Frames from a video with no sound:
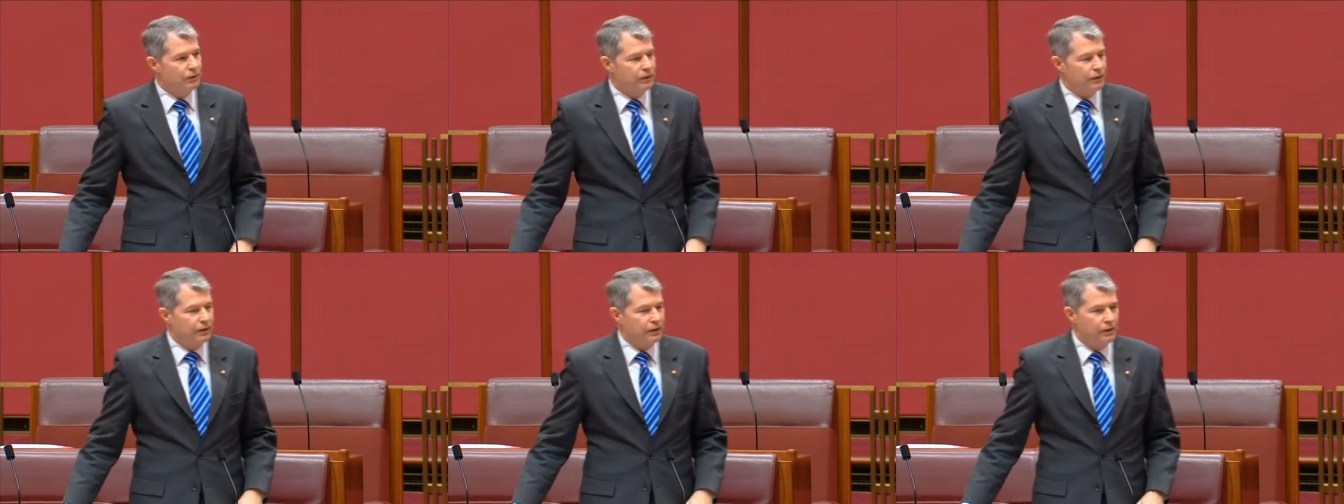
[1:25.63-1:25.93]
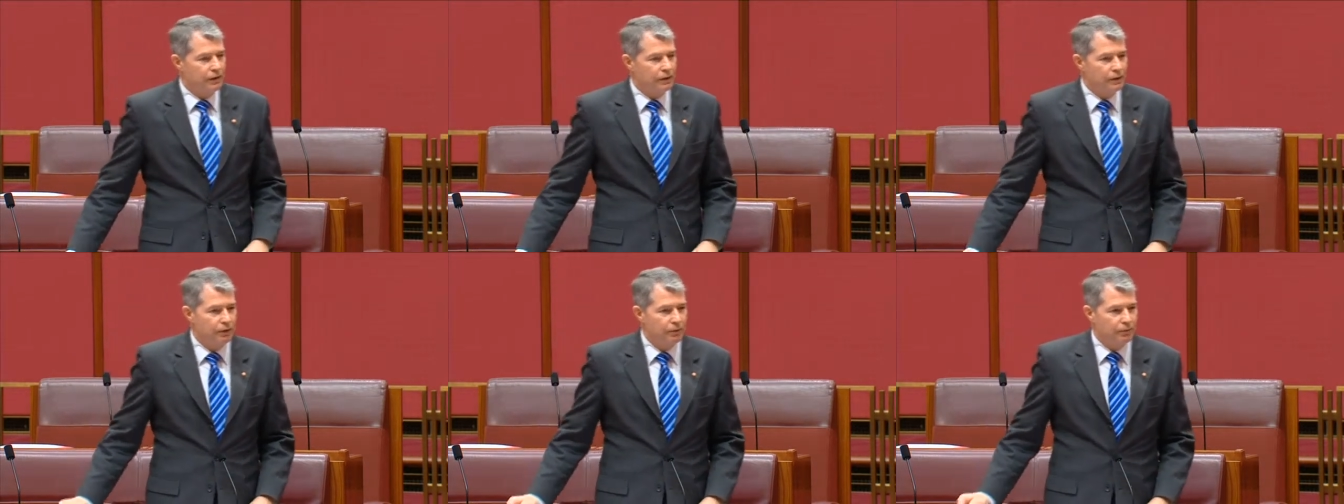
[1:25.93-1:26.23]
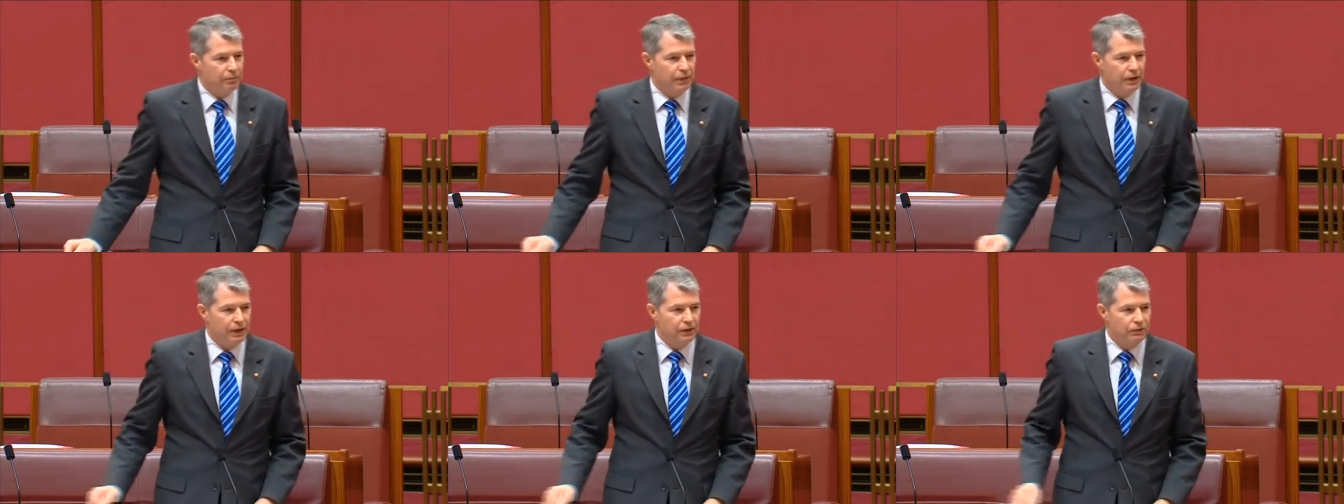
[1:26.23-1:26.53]
uh,
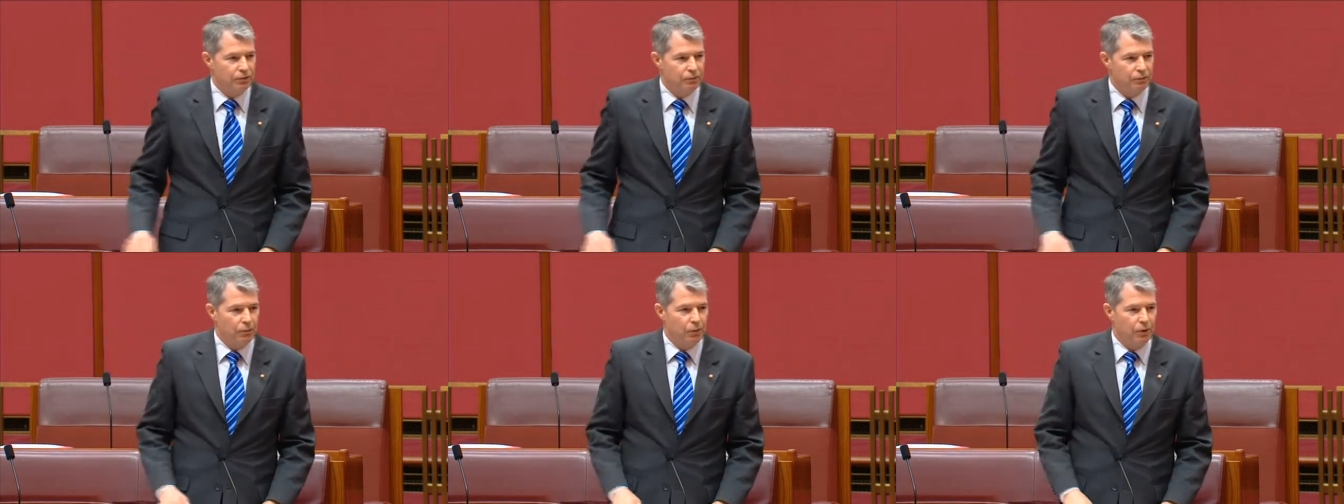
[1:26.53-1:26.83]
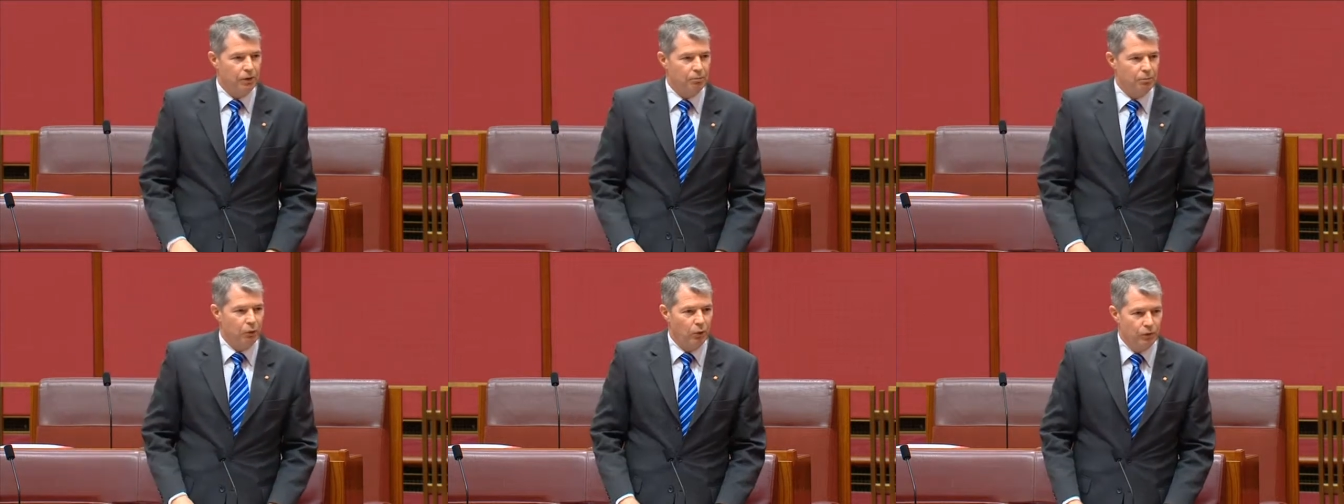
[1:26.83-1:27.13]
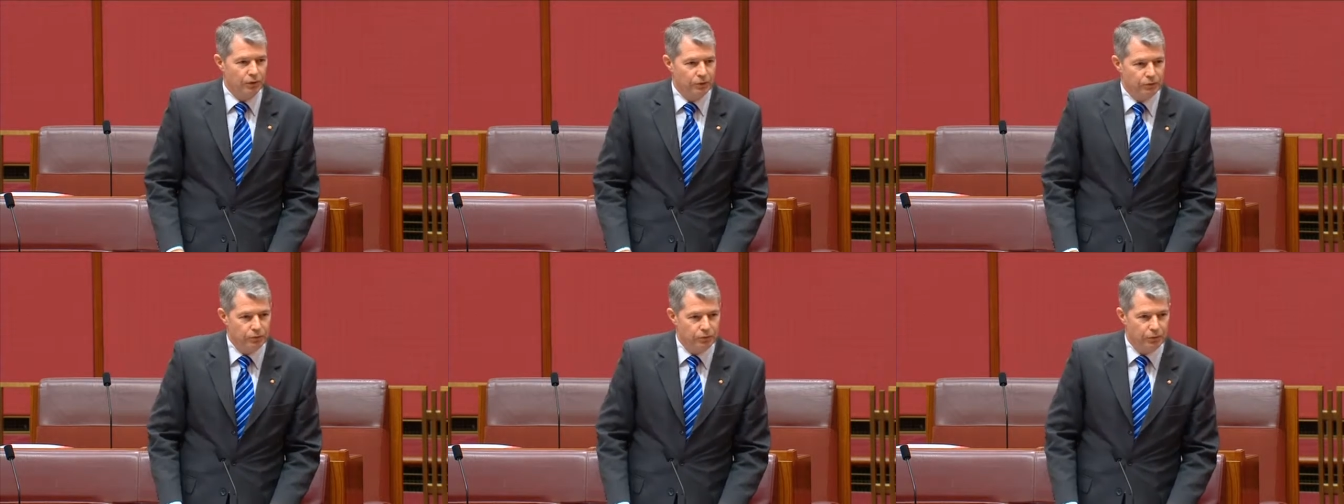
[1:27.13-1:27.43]
made some quite
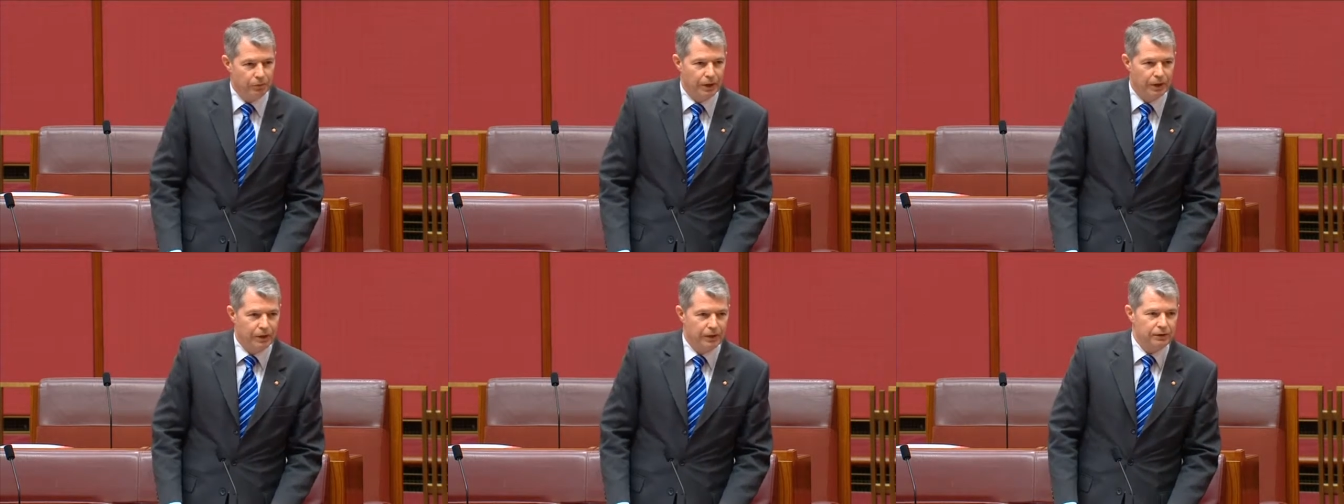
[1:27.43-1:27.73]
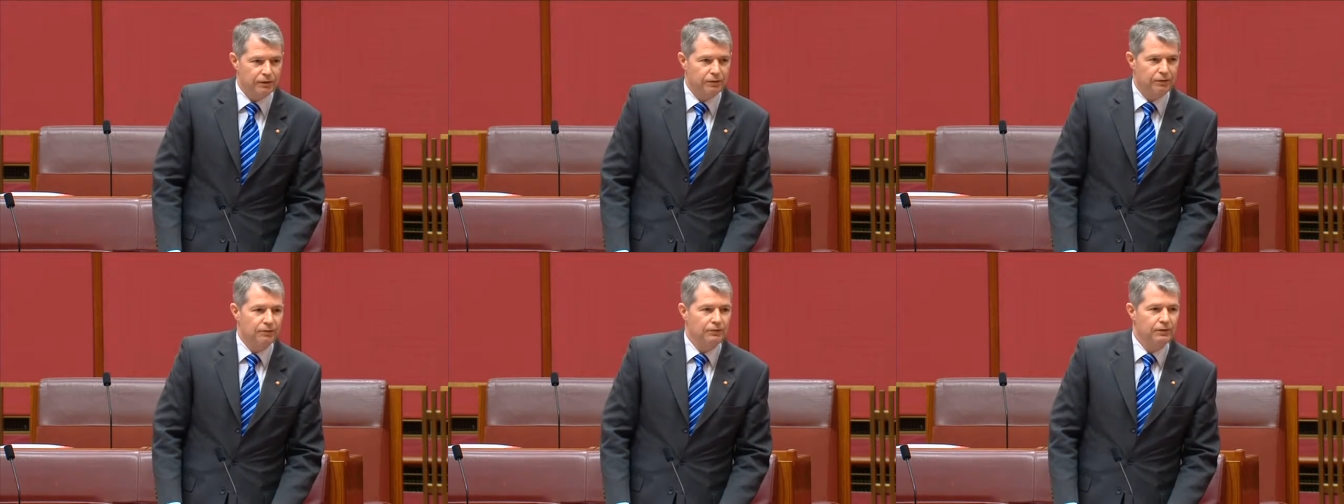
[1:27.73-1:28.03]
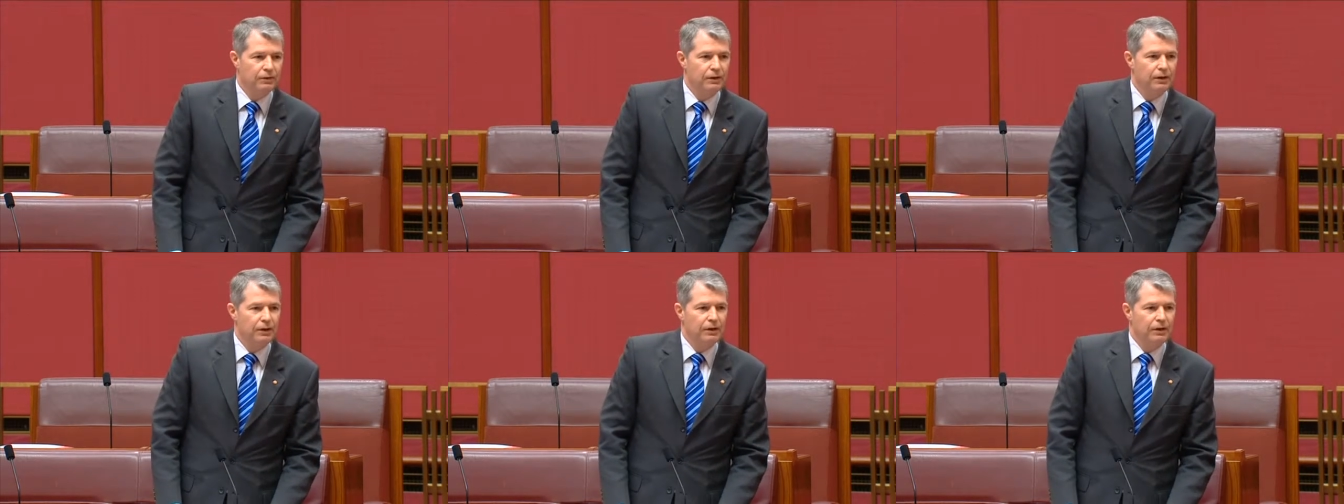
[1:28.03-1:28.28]
pointed remarks